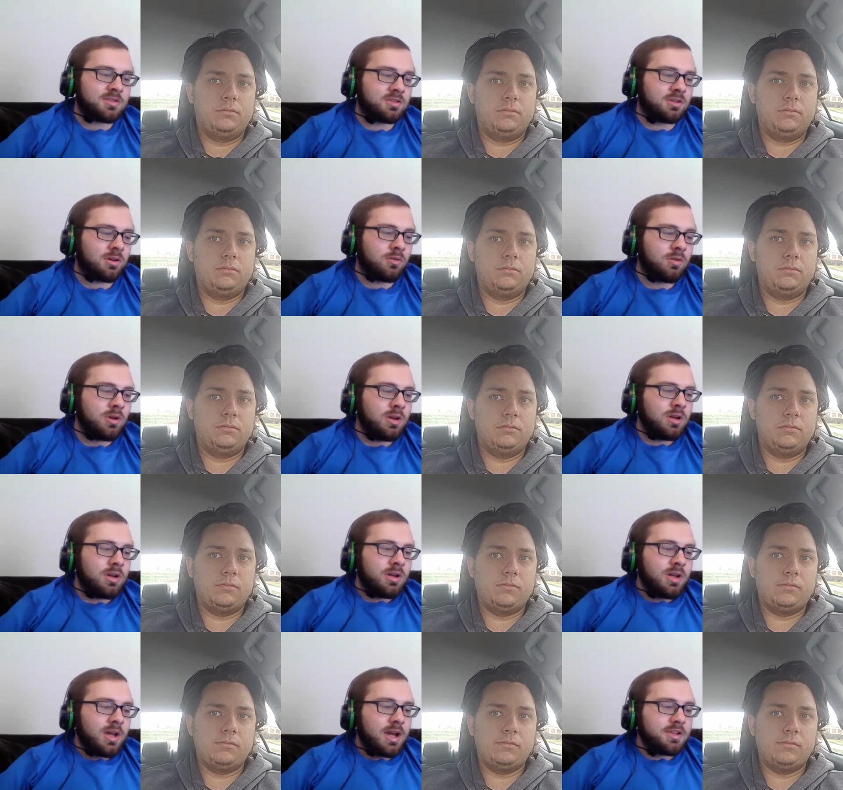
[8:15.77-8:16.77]
Speaker 1: spot, so
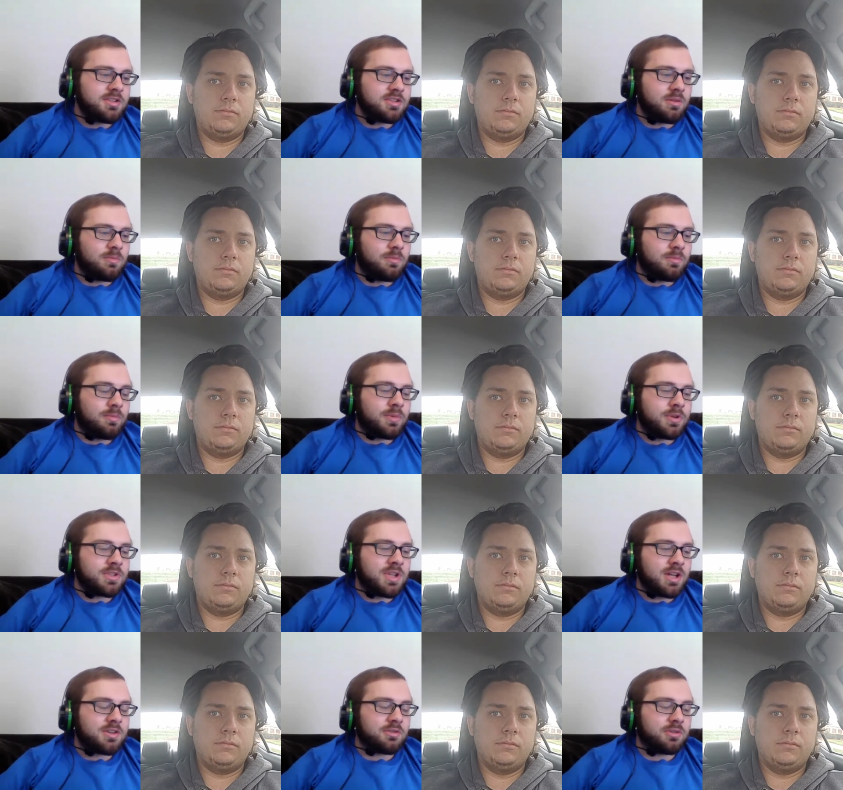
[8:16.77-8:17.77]
has some
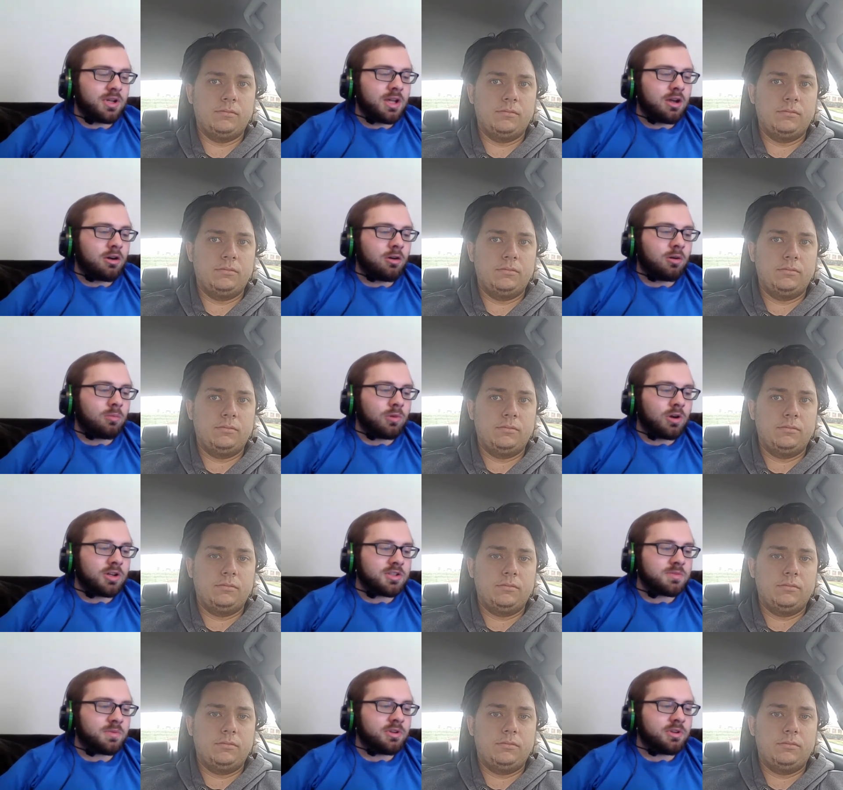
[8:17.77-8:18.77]
potential to hit home
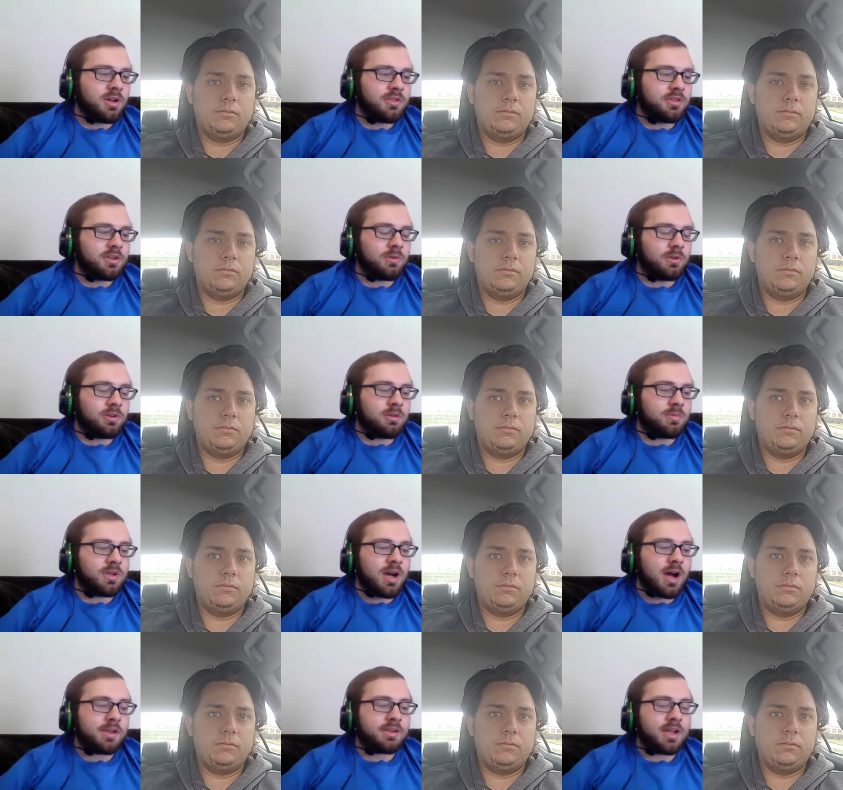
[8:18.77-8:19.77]
runs, but nothing really
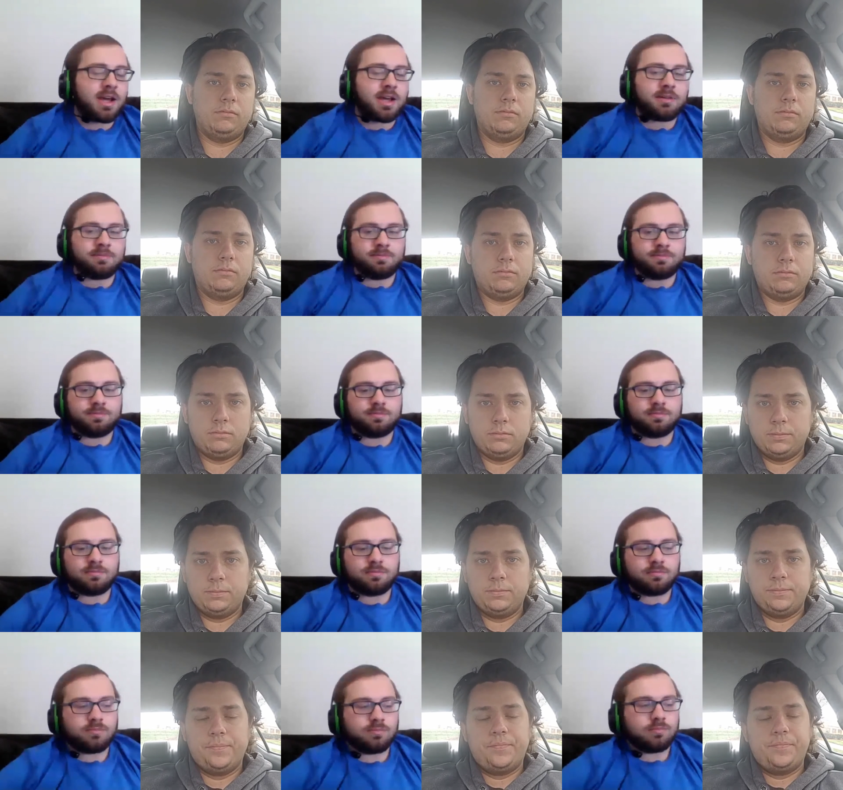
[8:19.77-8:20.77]
beyond that.
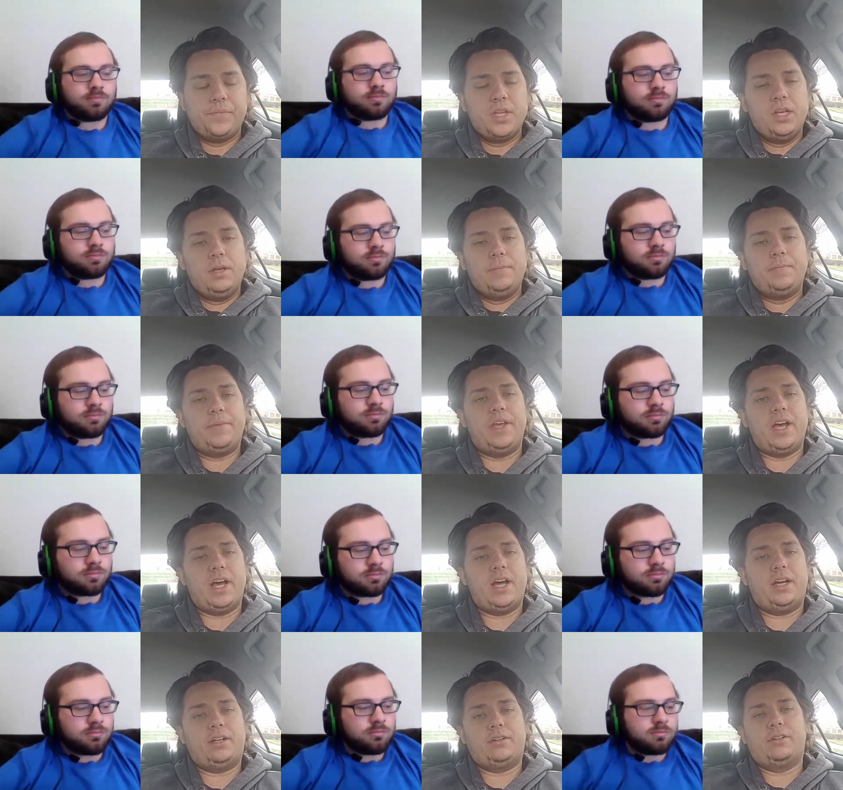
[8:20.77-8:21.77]

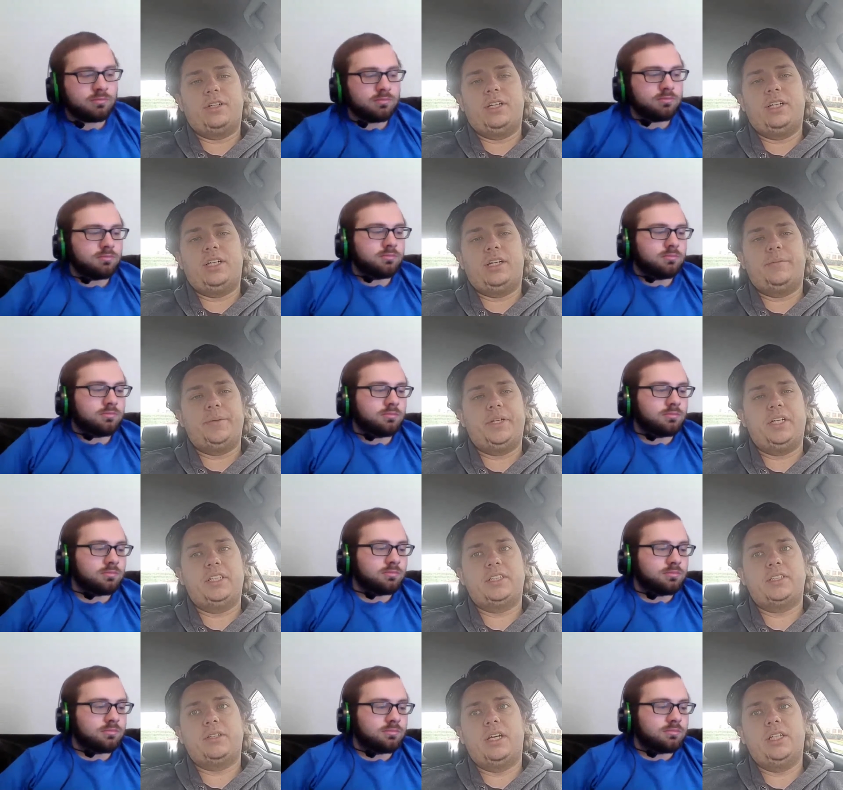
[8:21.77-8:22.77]
Speaker 2: Yeah, I agree. I mean,
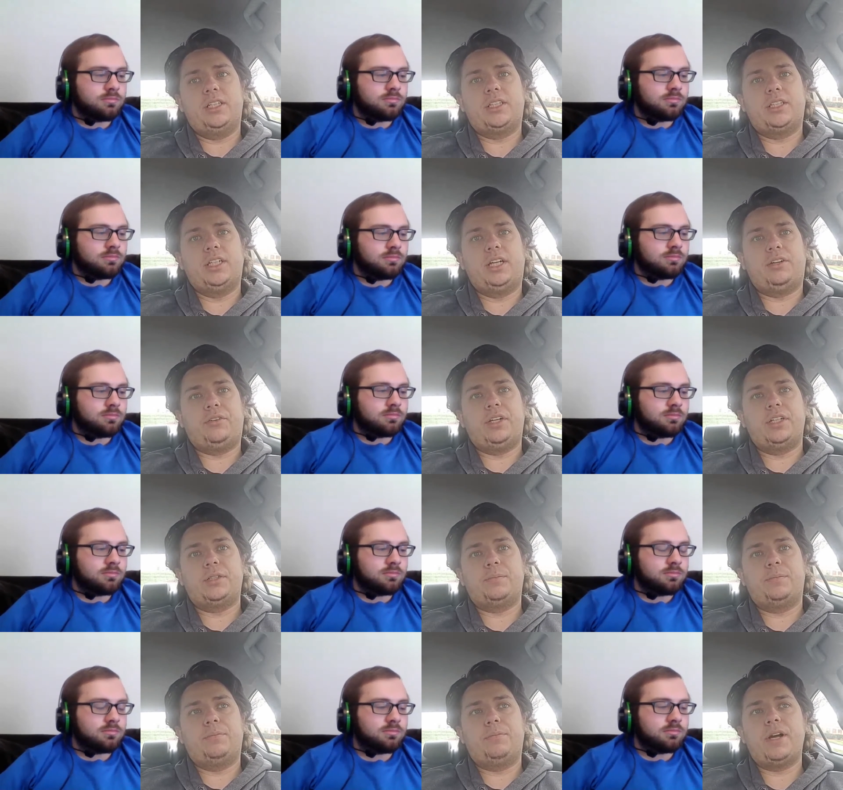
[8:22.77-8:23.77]
his his ceiling
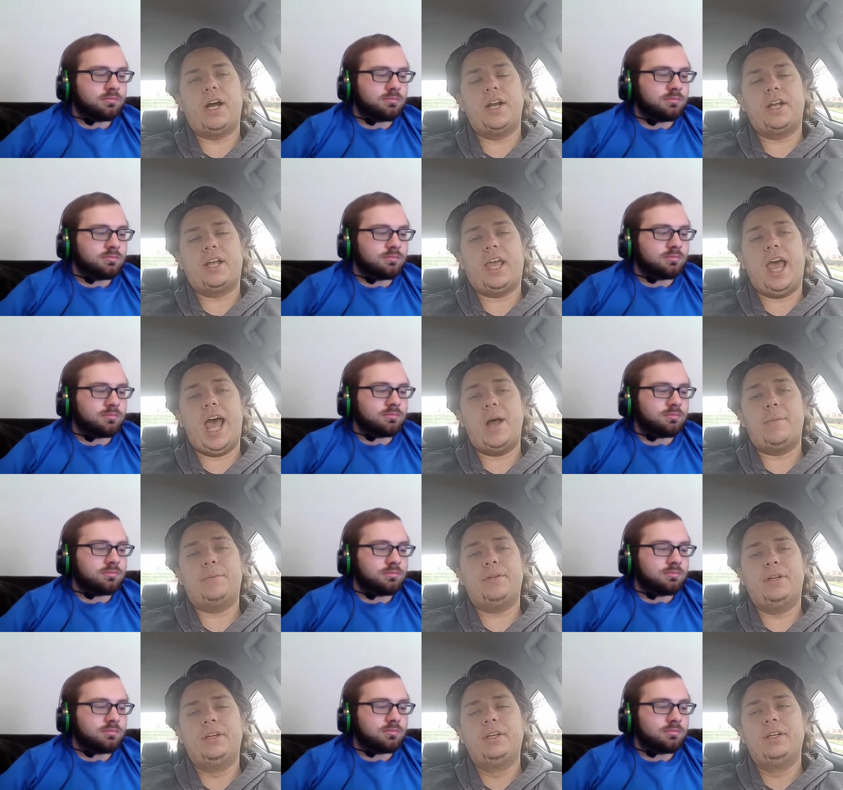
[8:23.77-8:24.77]
is kind of
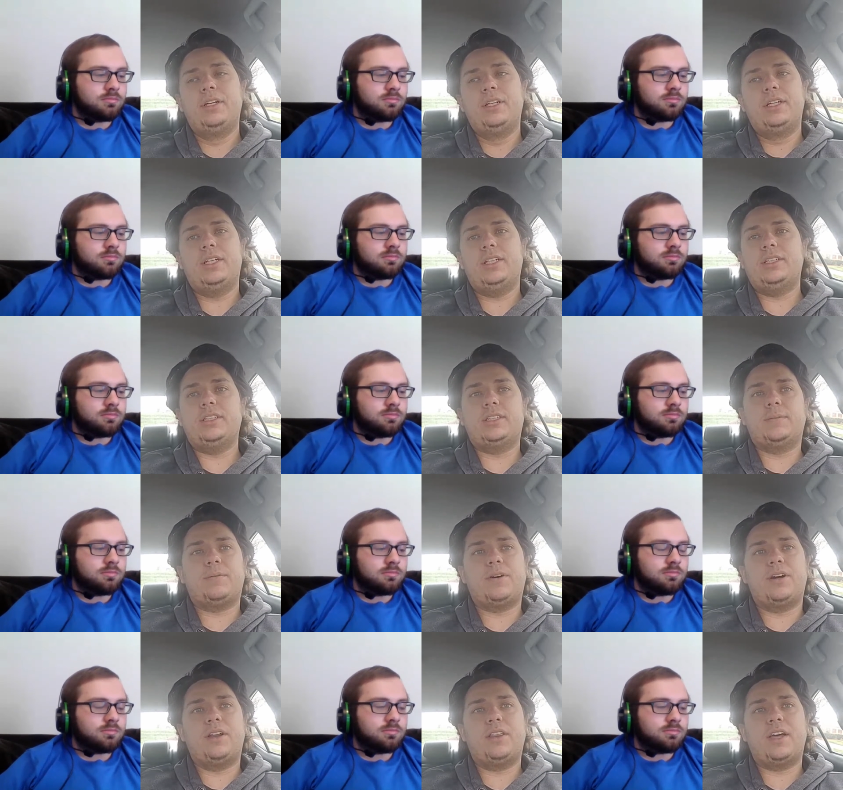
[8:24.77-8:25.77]
capped. He is
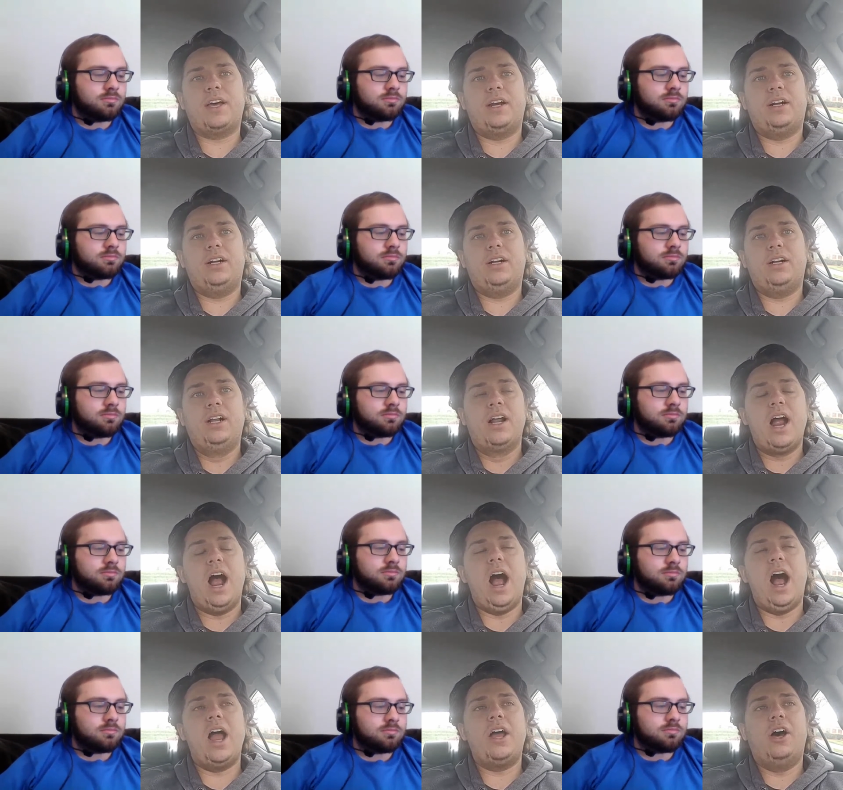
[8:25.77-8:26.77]
a part of that uh
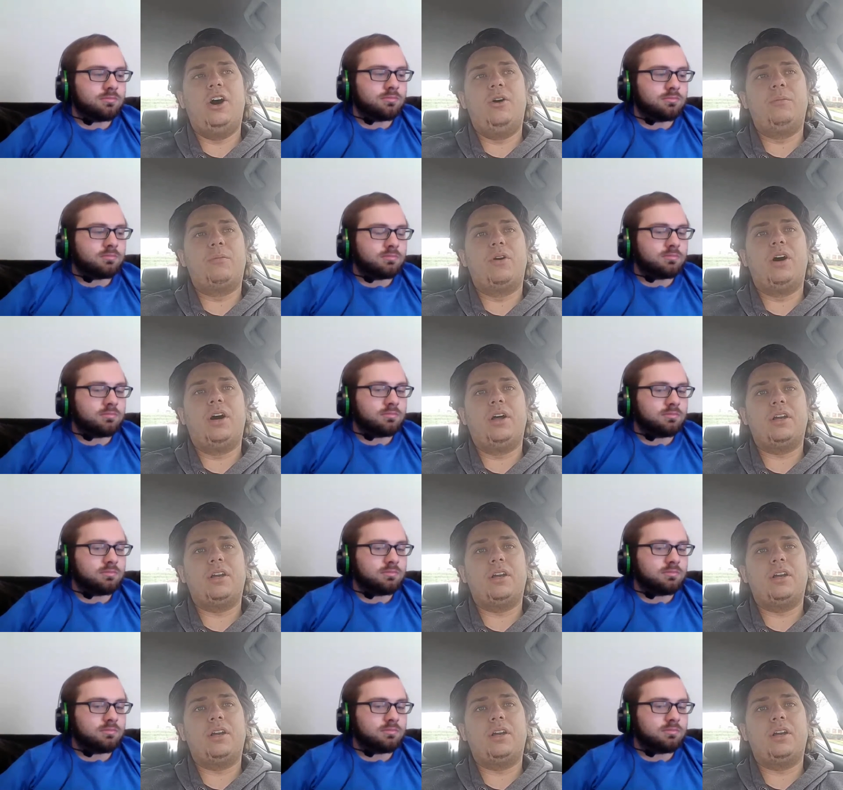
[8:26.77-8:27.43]
high home